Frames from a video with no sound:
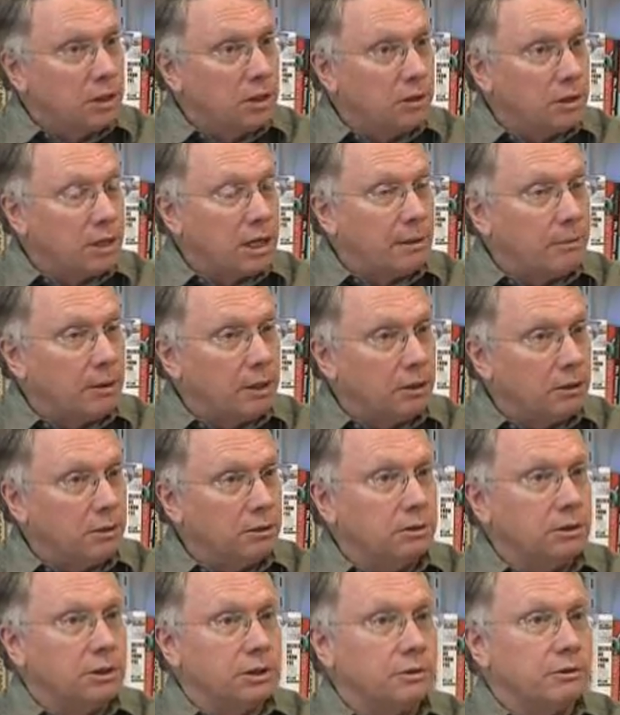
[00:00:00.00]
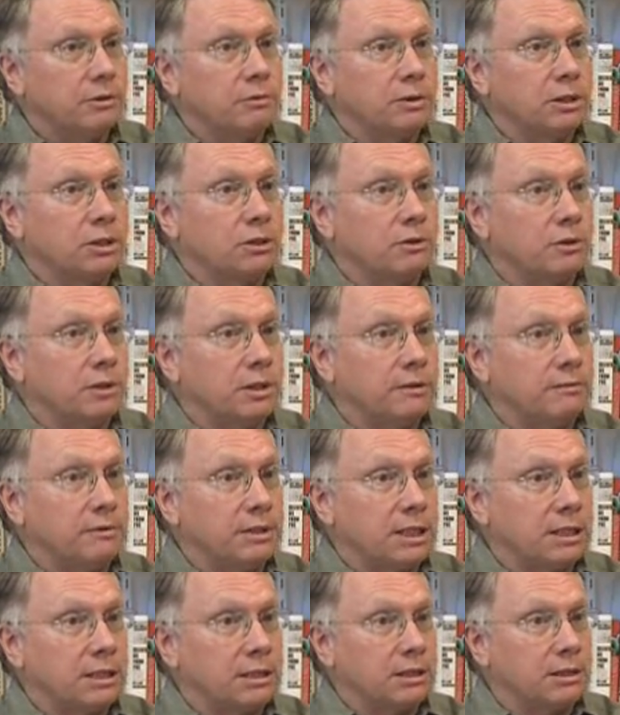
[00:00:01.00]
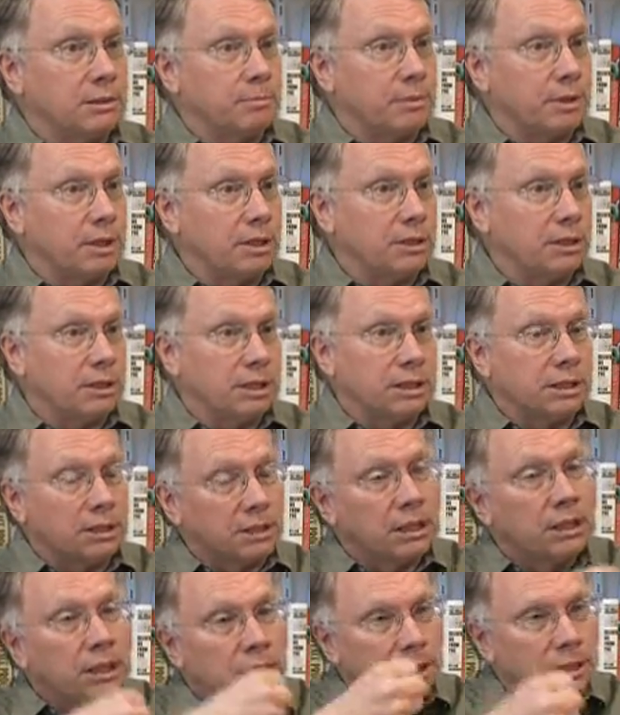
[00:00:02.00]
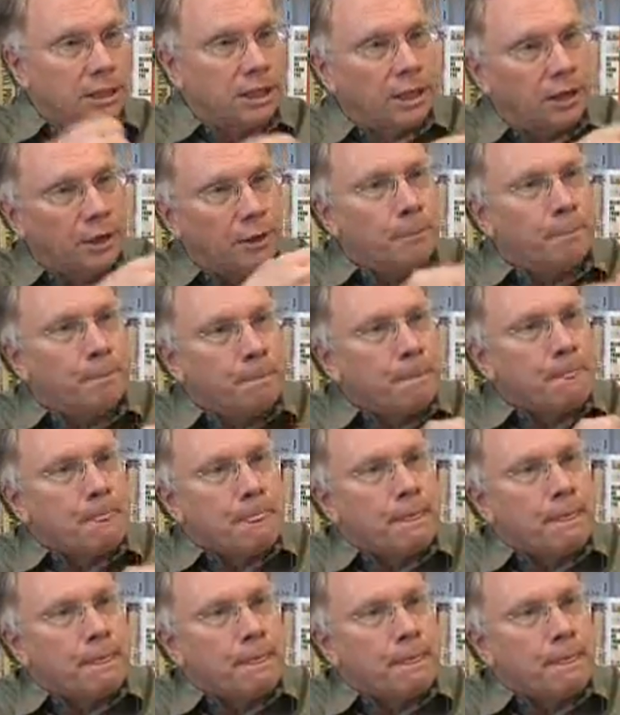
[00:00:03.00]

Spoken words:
who come along to the restorative justice process to help